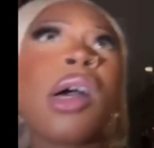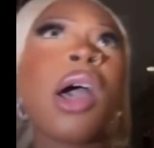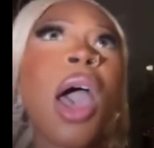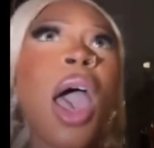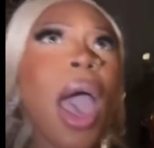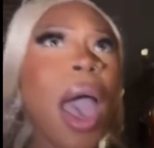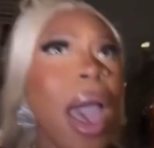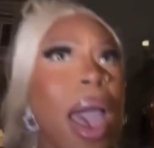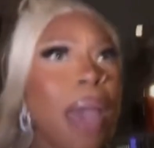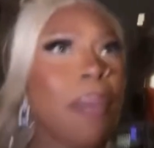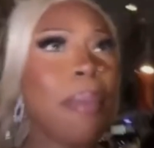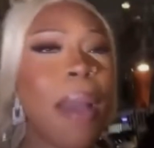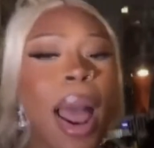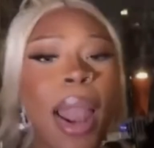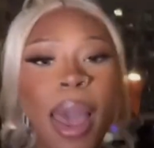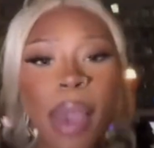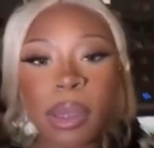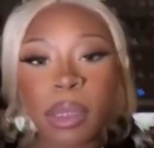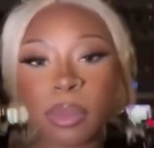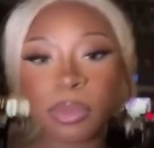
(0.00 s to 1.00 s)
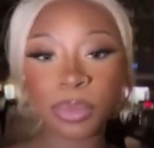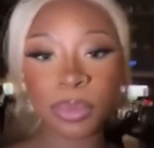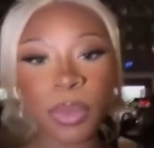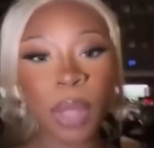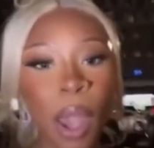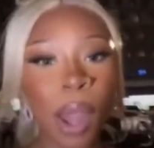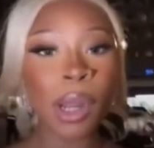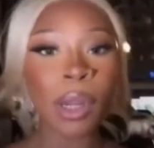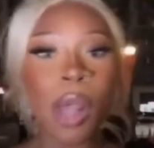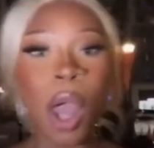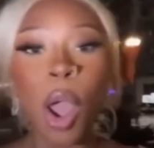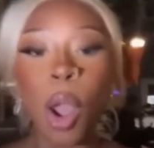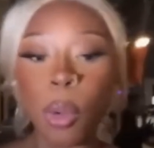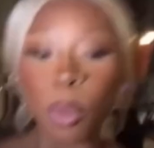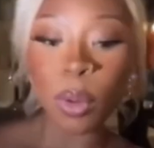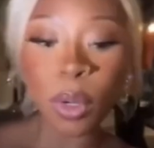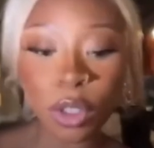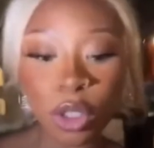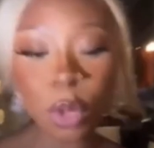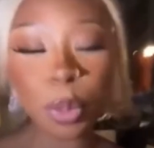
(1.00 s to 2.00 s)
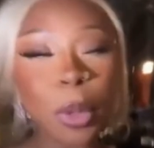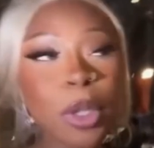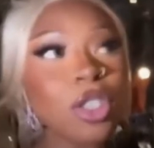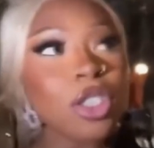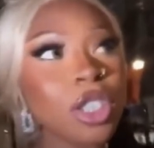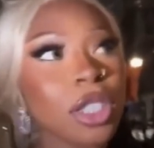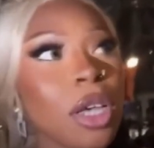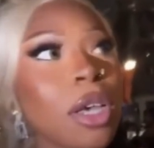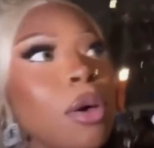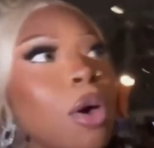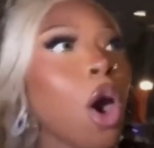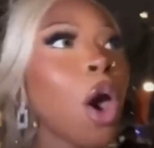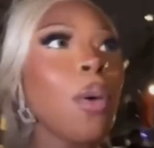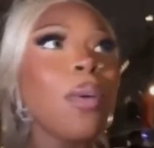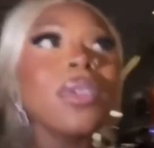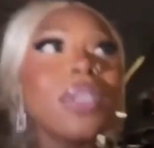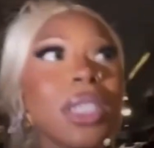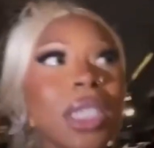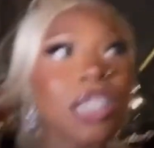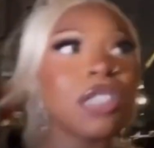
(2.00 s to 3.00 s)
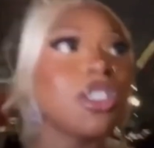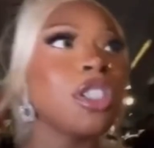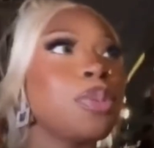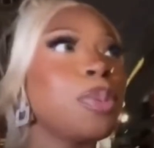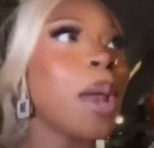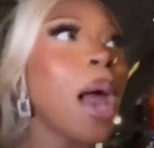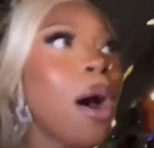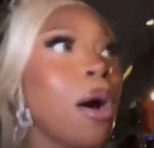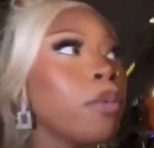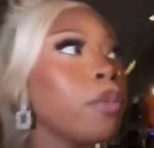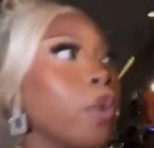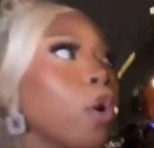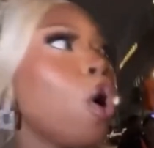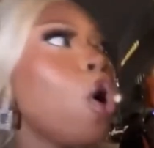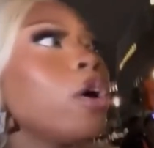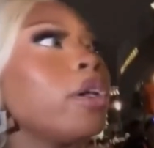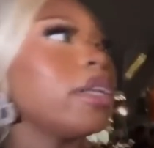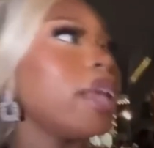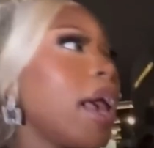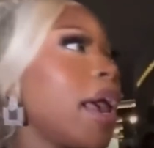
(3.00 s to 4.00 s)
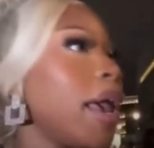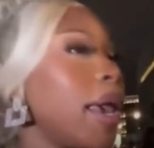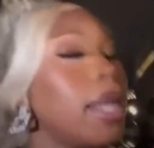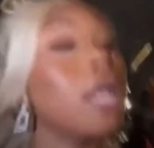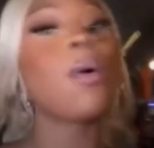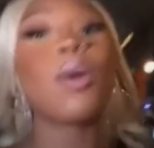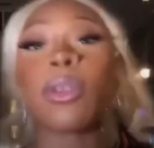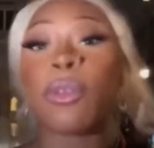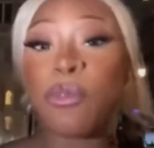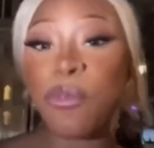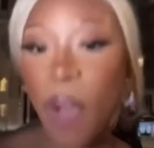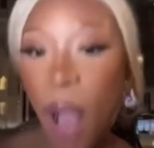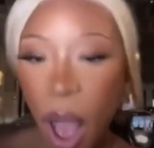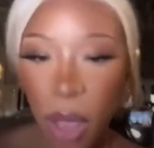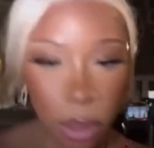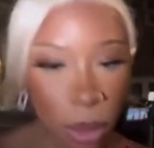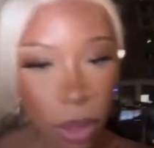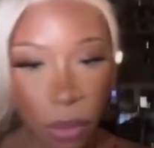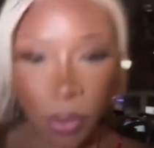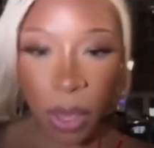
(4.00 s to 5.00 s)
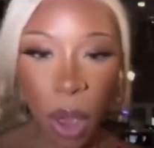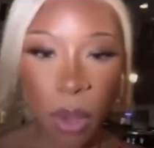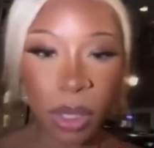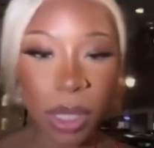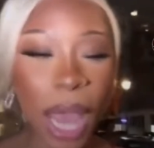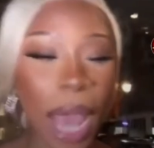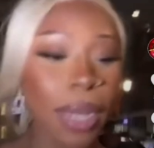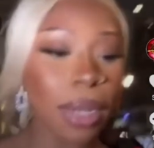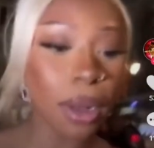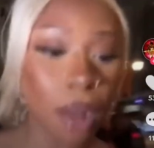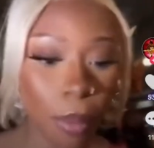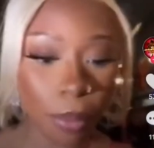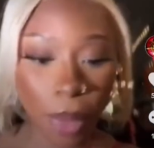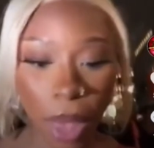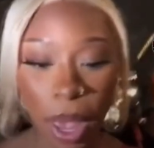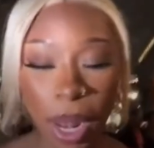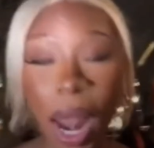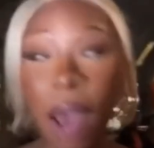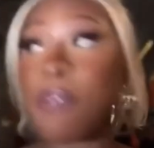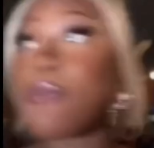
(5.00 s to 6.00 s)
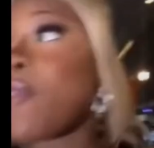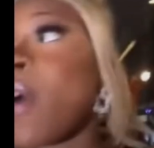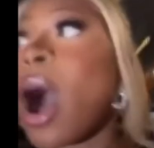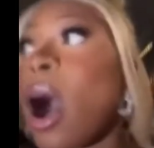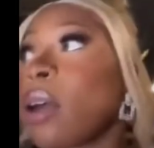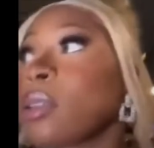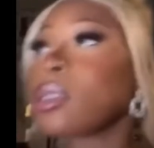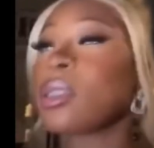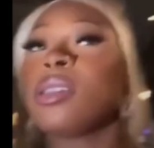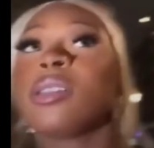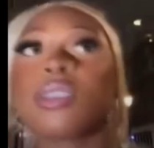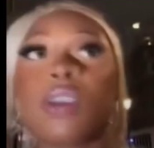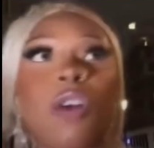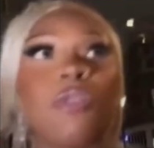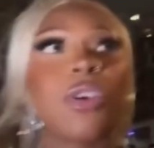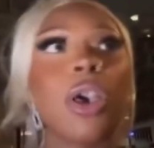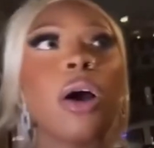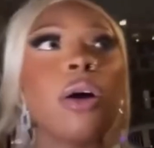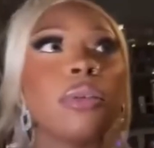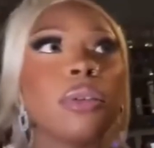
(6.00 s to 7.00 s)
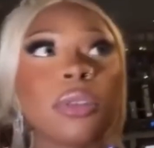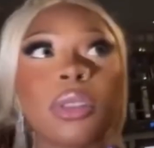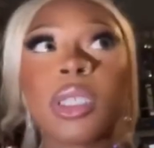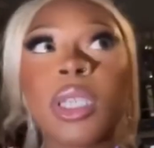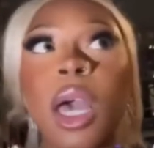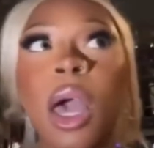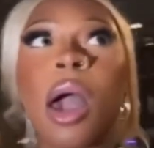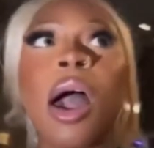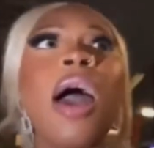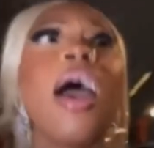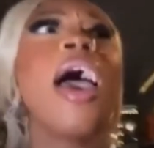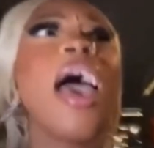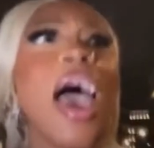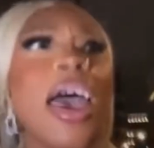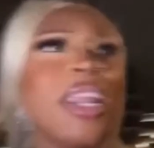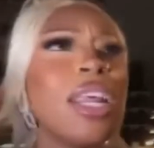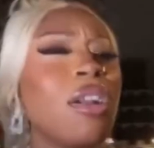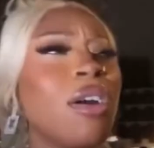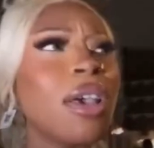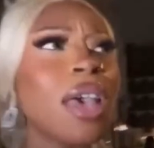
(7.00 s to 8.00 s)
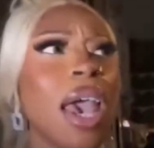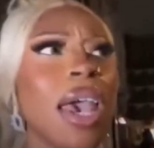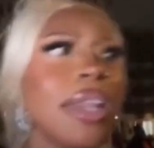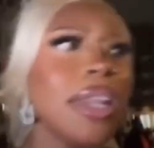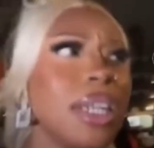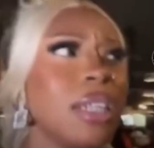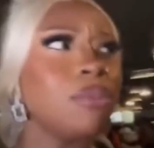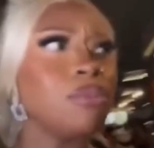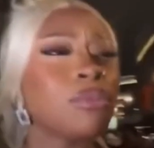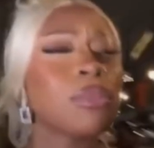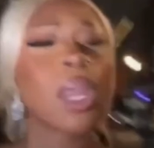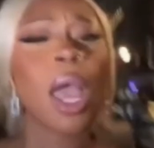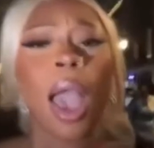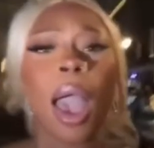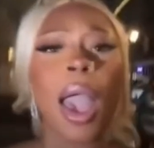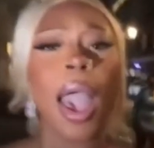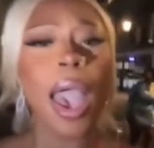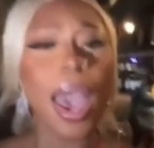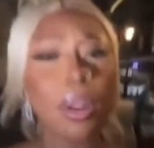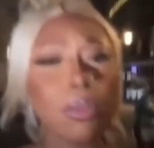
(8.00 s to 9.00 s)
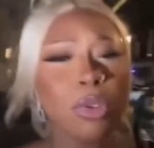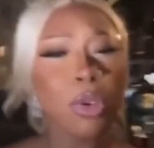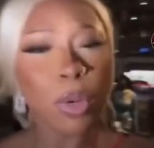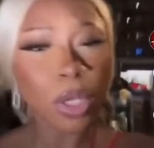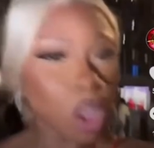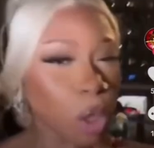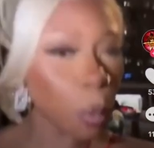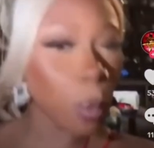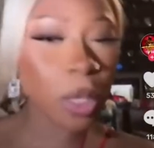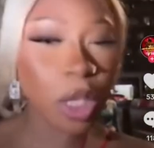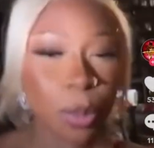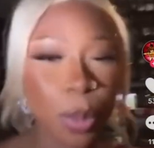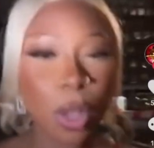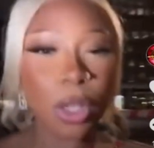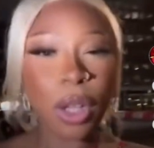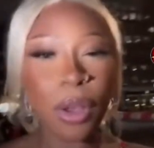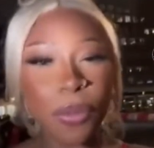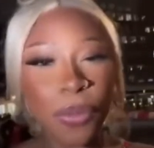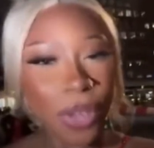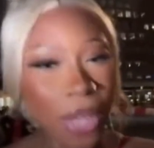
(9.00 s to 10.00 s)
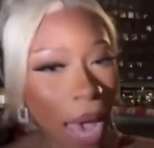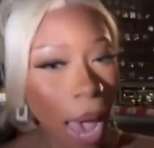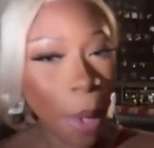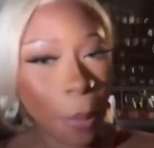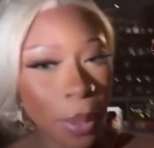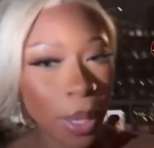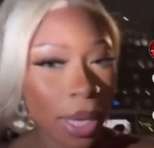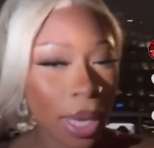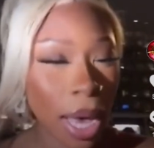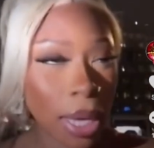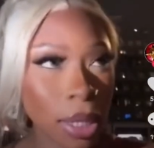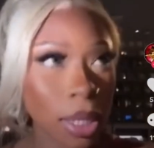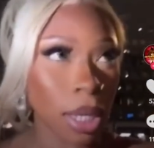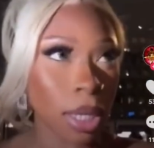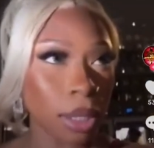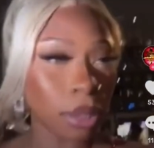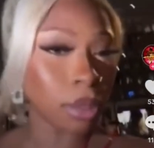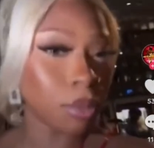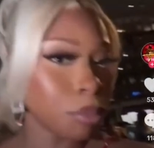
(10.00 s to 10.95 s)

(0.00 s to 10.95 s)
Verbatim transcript: Hey, my we were supposed to go and see Chris Brown. We got there. There was thousands of girls lining up there, like thousands of girls and they're not getting in. And we were supposed to be on the VIP guest list.